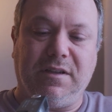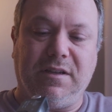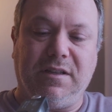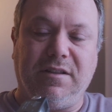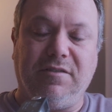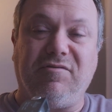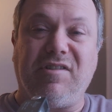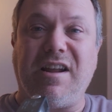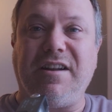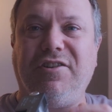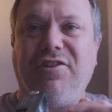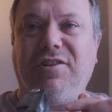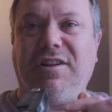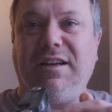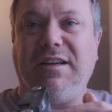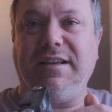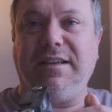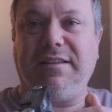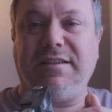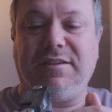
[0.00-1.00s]
There are no
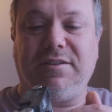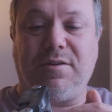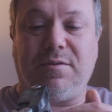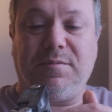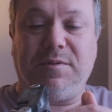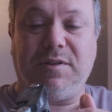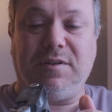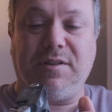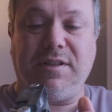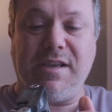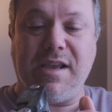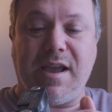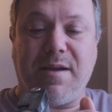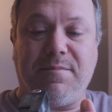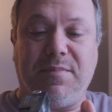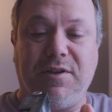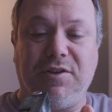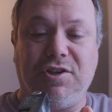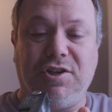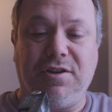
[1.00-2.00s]
click stops on the
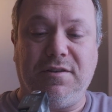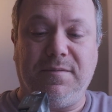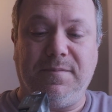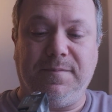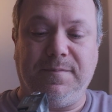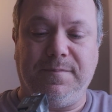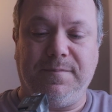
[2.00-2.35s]
aperture,